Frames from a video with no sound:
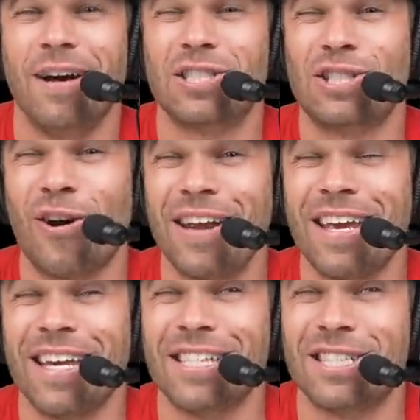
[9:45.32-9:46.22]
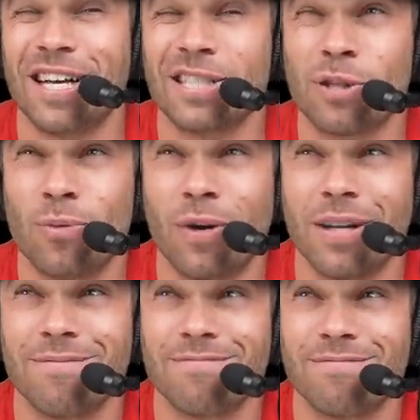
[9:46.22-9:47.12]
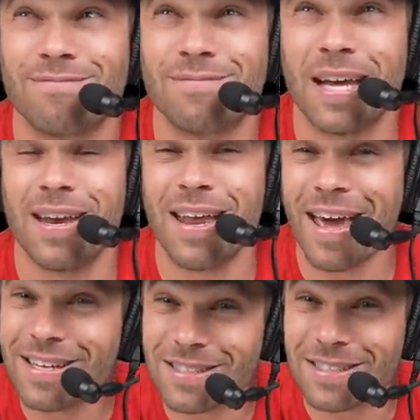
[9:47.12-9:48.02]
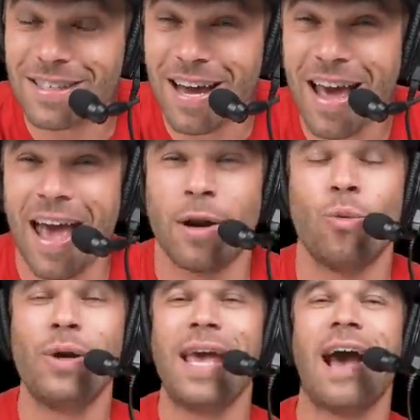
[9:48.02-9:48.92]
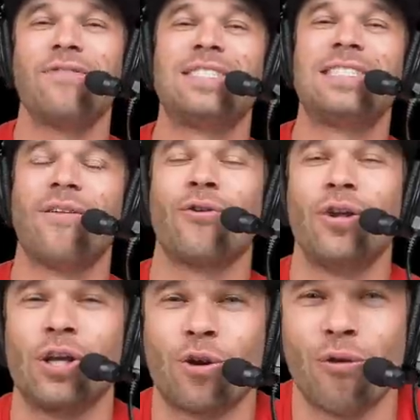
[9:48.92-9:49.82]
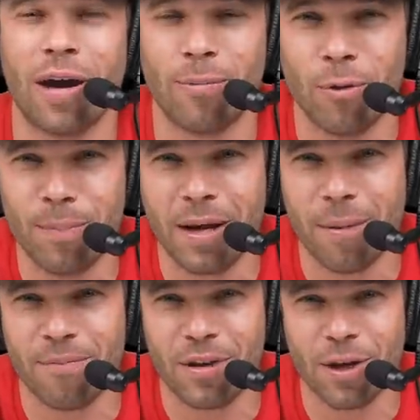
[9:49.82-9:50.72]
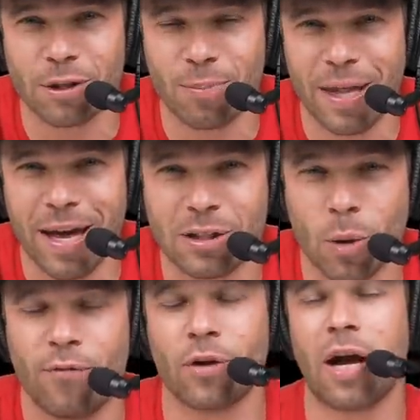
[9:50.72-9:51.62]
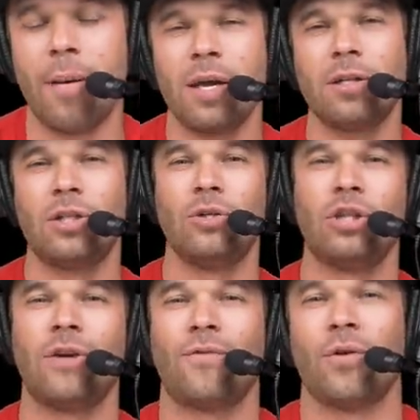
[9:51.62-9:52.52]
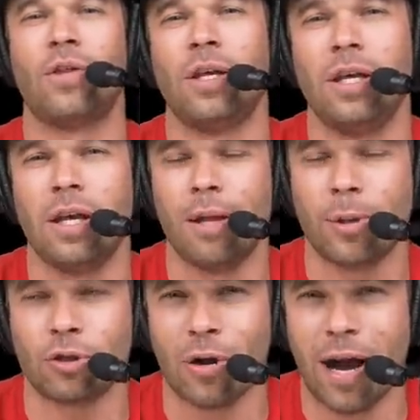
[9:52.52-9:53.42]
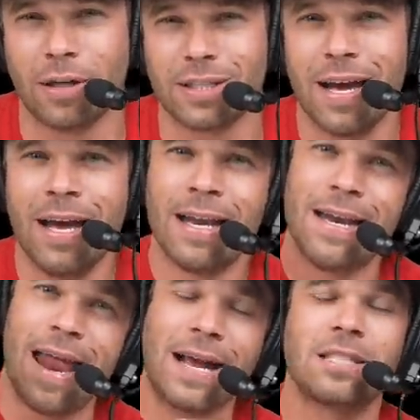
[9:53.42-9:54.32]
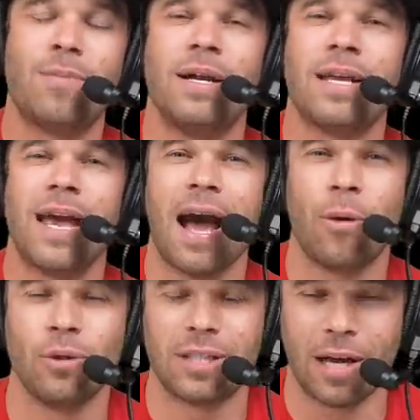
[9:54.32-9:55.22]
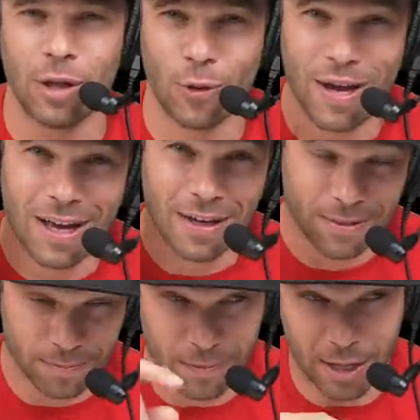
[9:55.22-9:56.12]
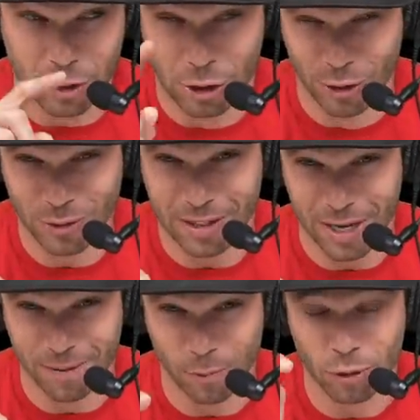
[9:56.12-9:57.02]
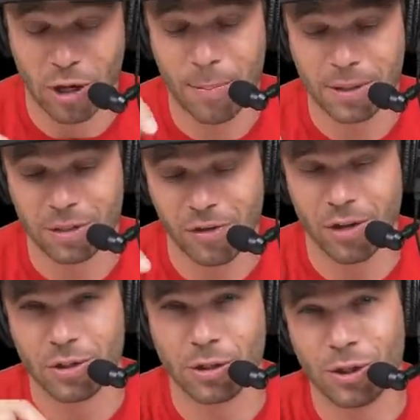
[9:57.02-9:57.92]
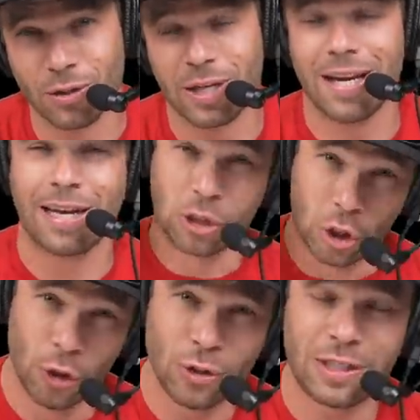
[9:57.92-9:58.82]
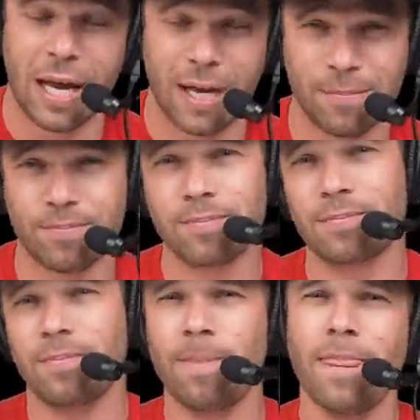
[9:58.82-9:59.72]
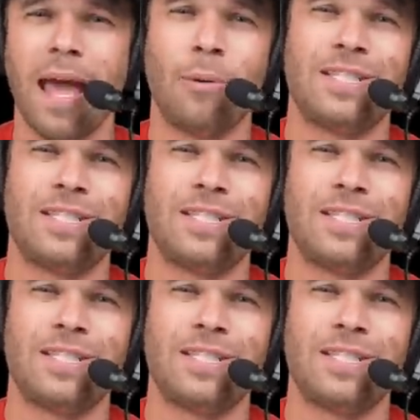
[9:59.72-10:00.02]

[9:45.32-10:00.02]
starting in just, what, 10 days, and we have several incredible meetup videos planned. So if you're coming into Eugene for the Olympic trials next Monday, I will tell you next Tuesday. We're dropping these videos on Tuesday. Next Tuesday, I will